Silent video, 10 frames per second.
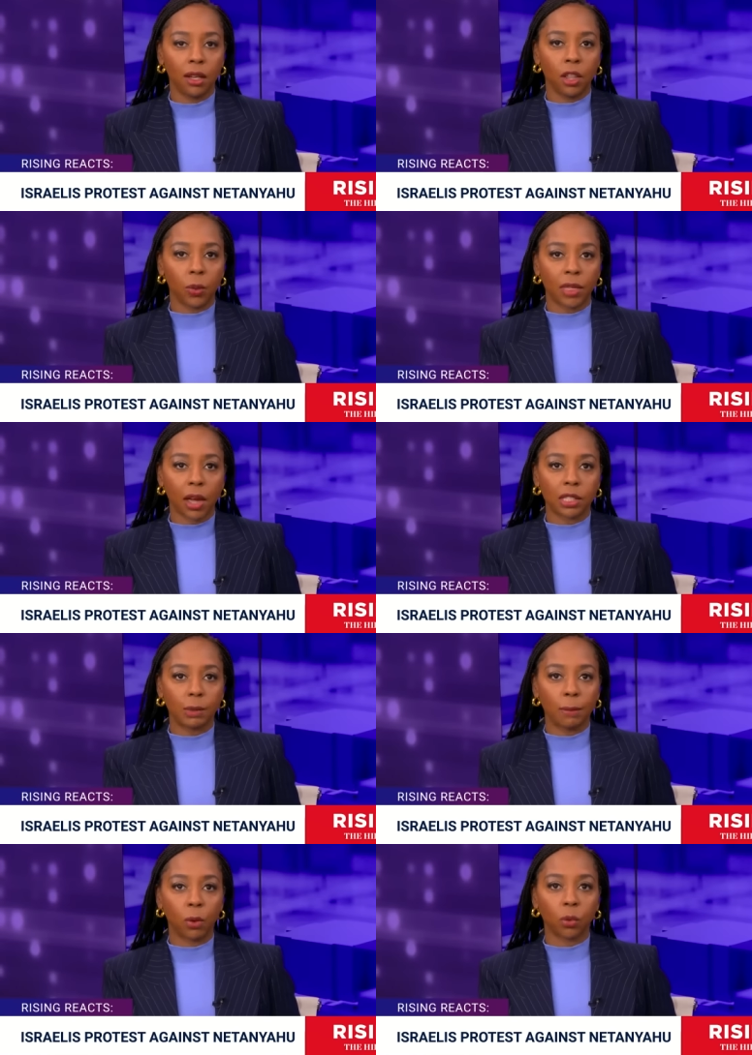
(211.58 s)
3,000
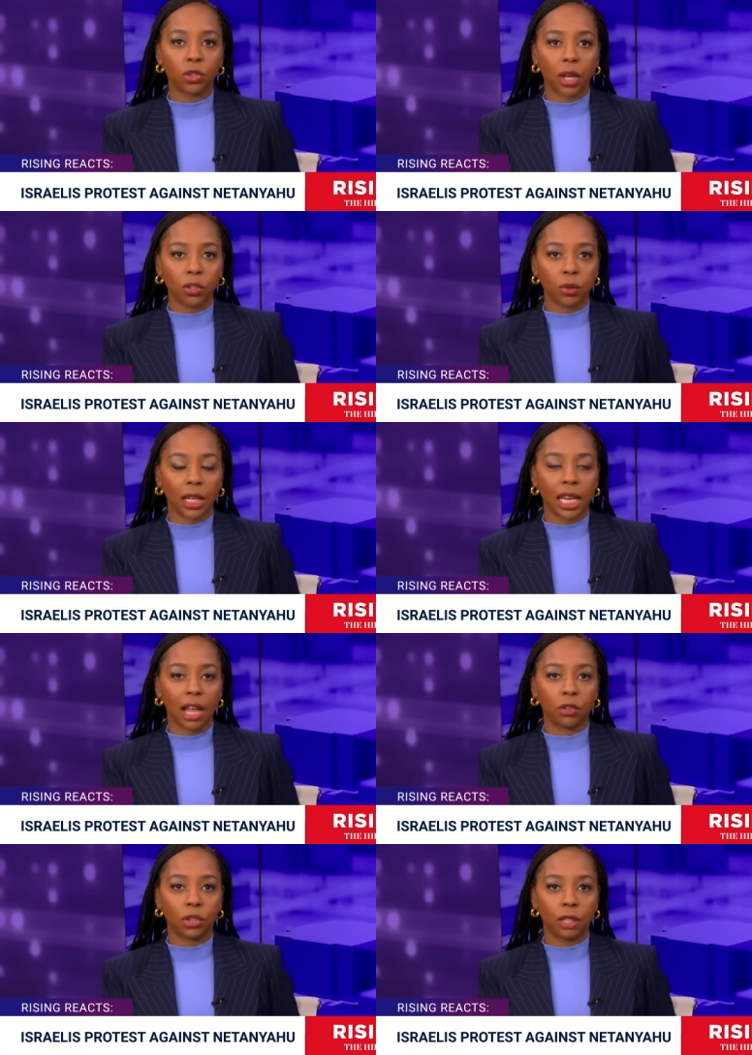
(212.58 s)
people were sheltering at
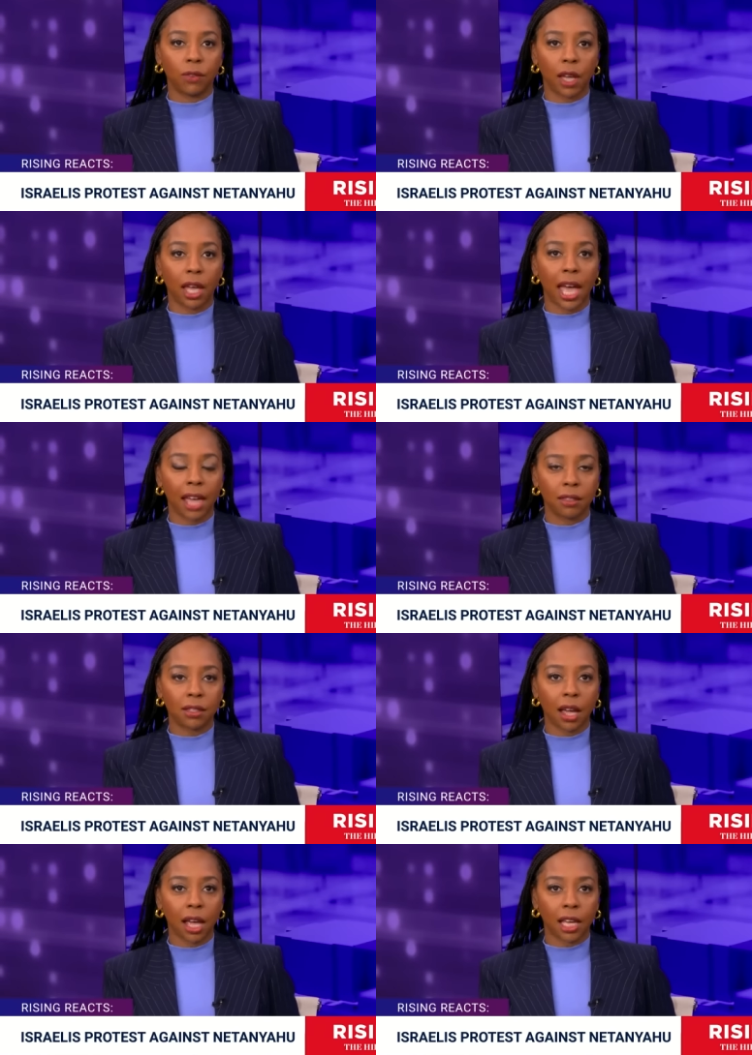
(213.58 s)
Al-Shifa at the
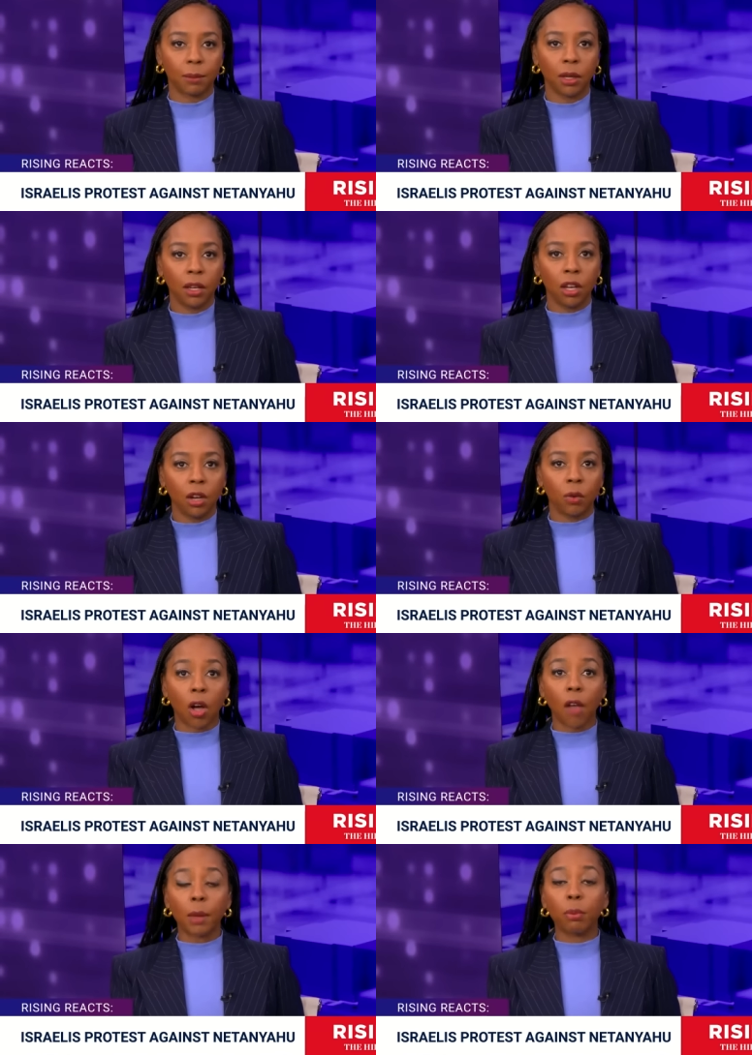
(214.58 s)
time.
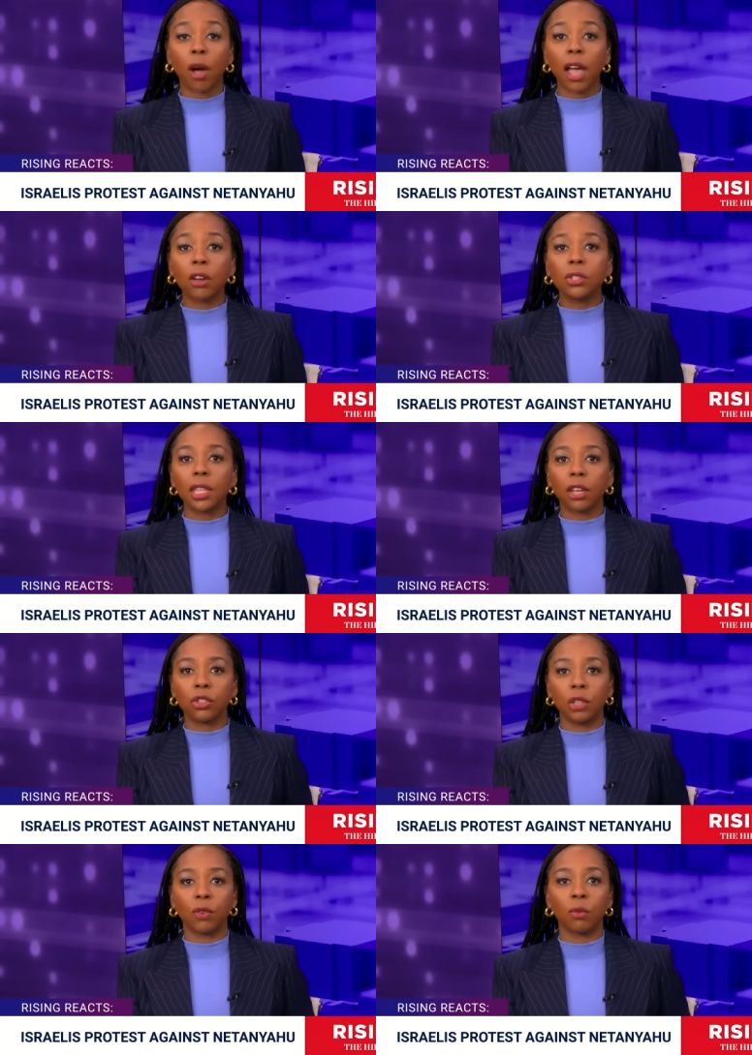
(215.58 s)
Recall that prior to the
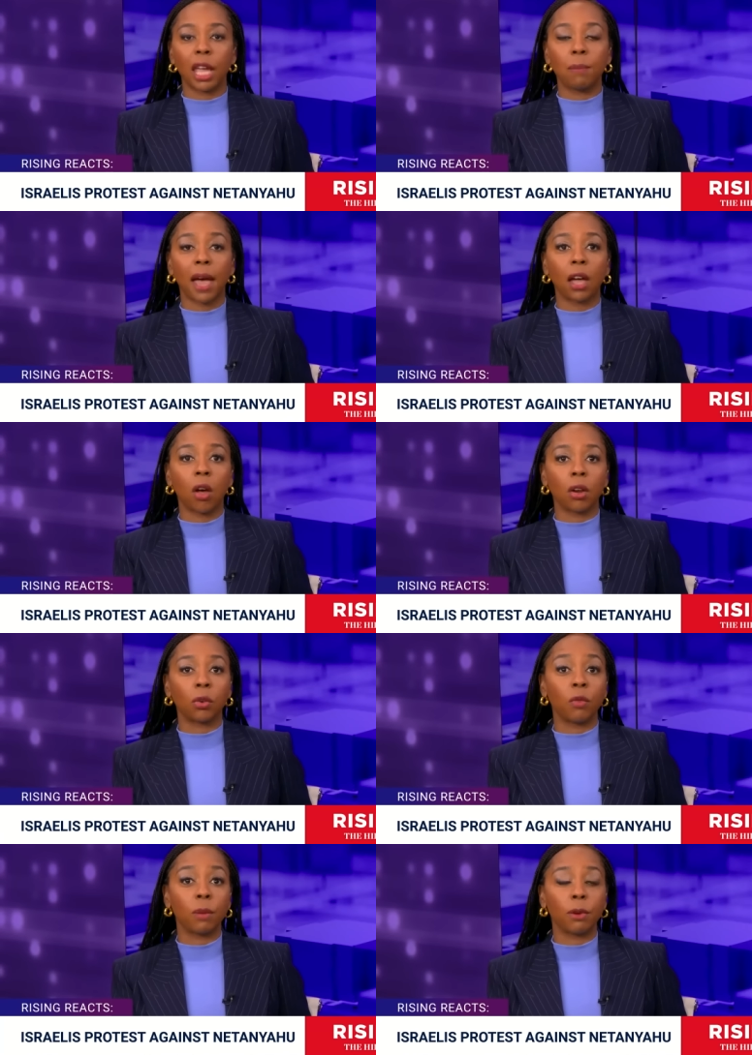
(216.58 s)
Al-Shifa raid back on
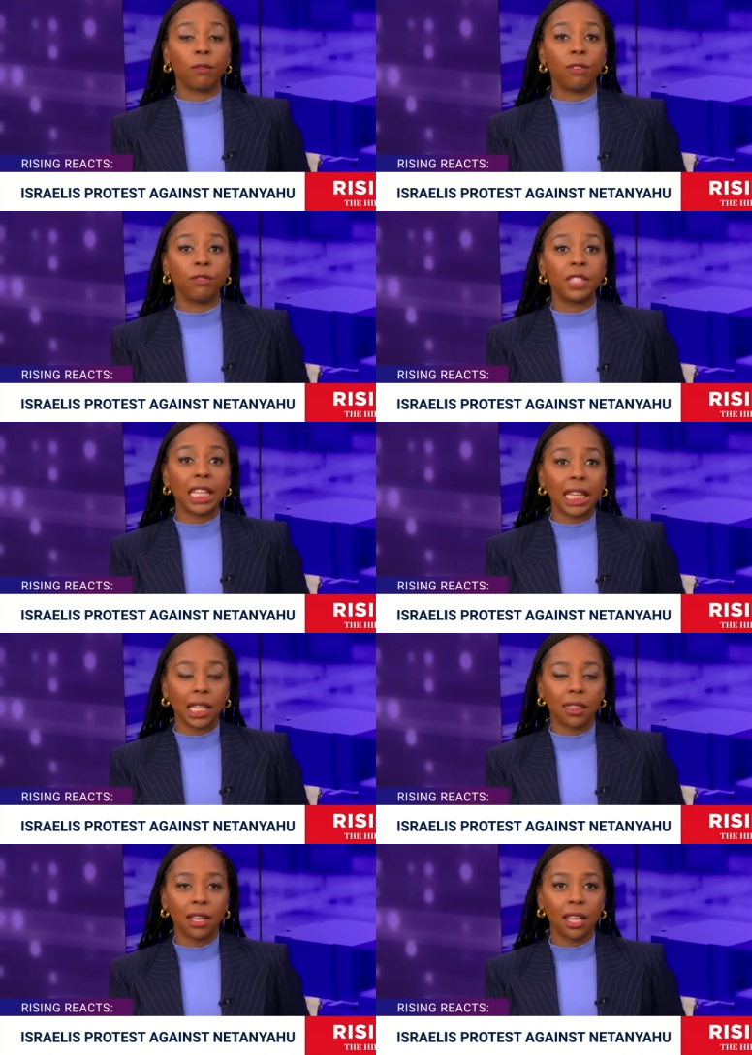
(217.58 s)
November
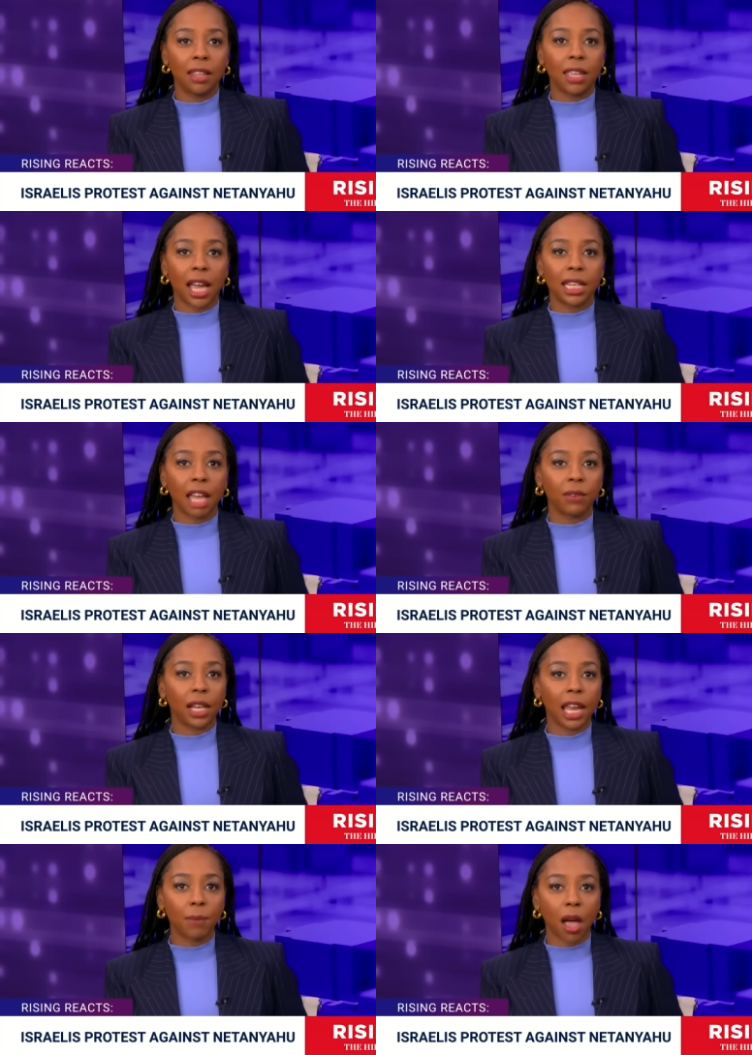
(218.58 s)
15th, the IDF
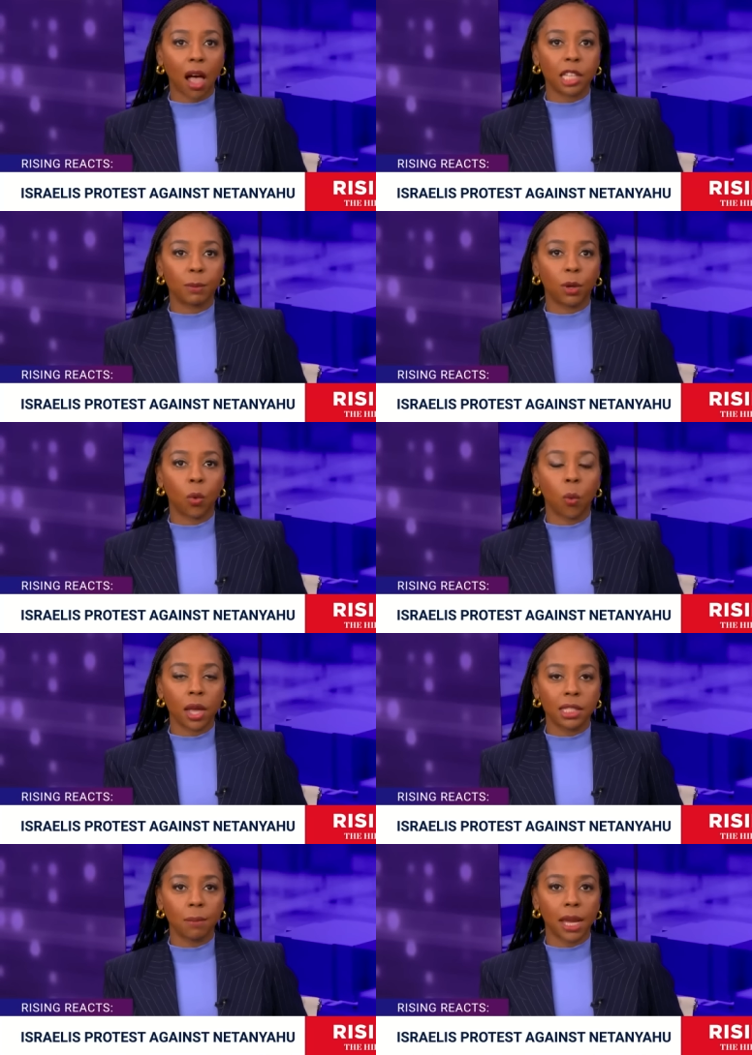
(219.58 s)
claimed the hospital
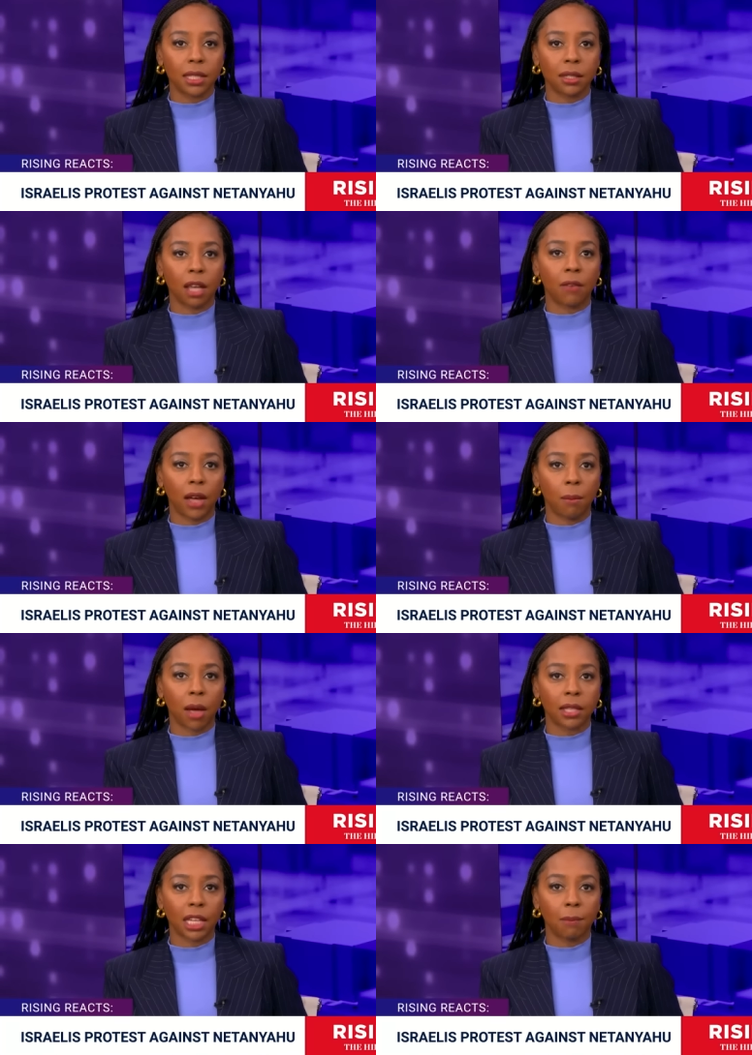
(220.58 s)
was the basis of a
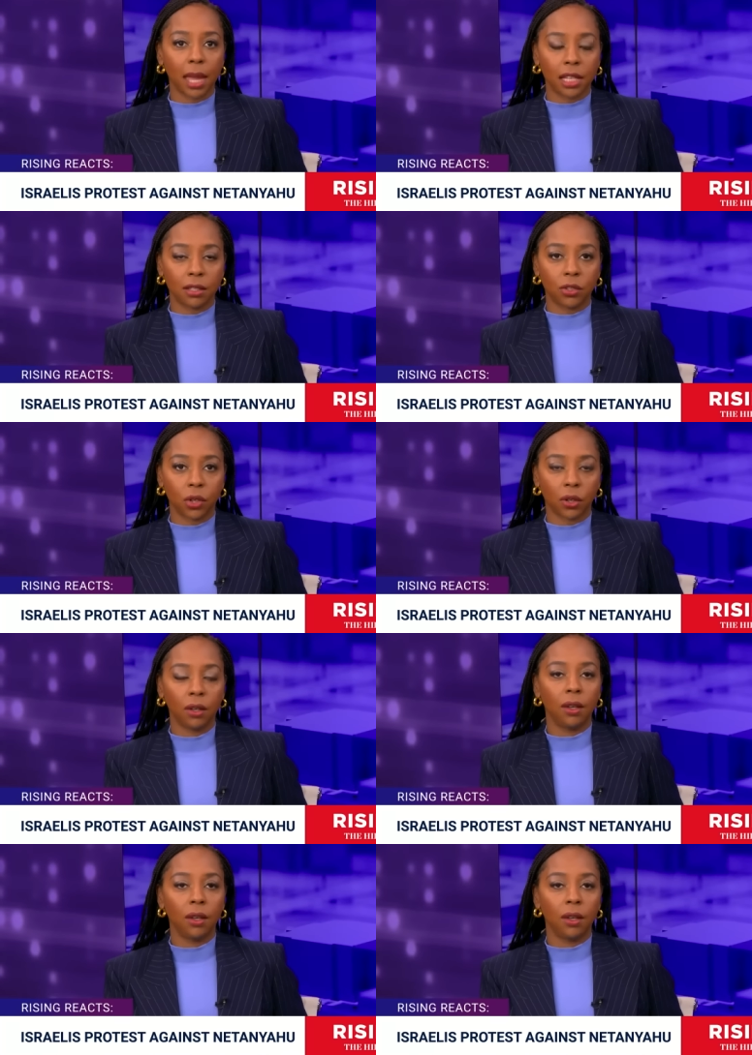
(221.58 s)
Hamas command center.